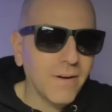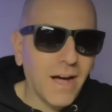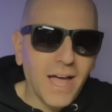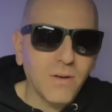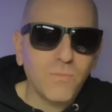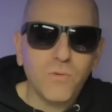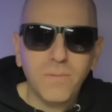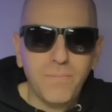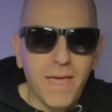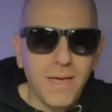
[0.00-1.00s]
I
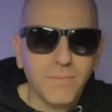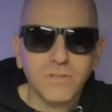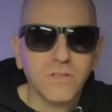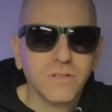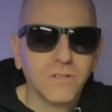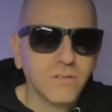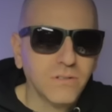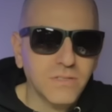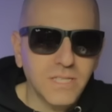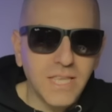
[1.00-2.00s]
wouldn't be able
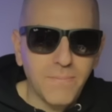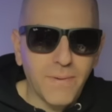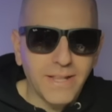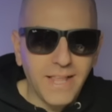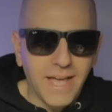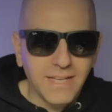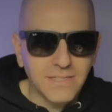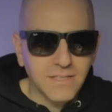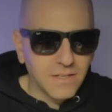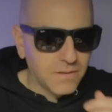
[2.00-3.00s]
to sleep at
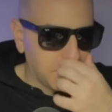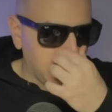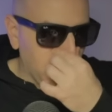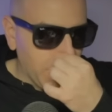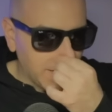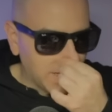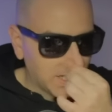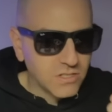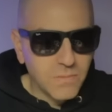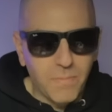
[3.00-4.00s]
night knowing
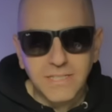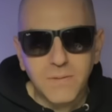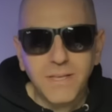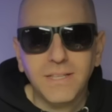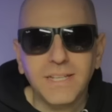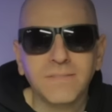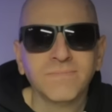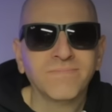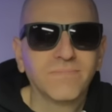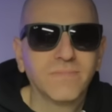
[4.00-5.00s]
that there's a
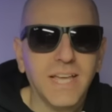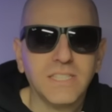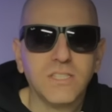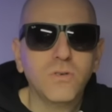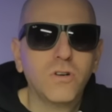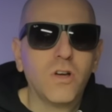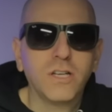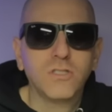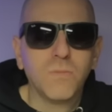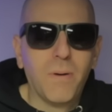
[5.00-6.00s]
possibility that you are
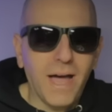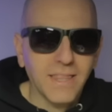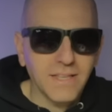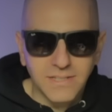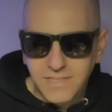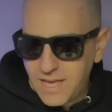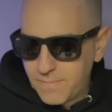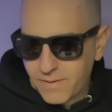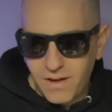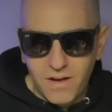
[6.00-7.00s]
going to buy the
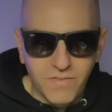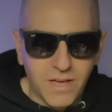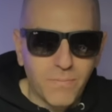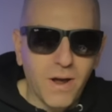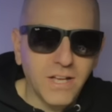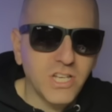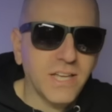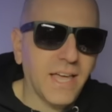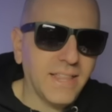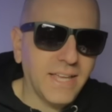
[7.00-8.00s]
tip of that
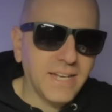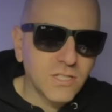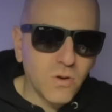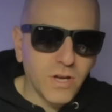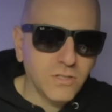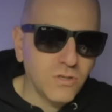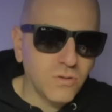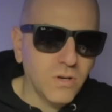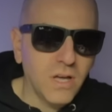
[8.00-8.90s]
project, and then it's going to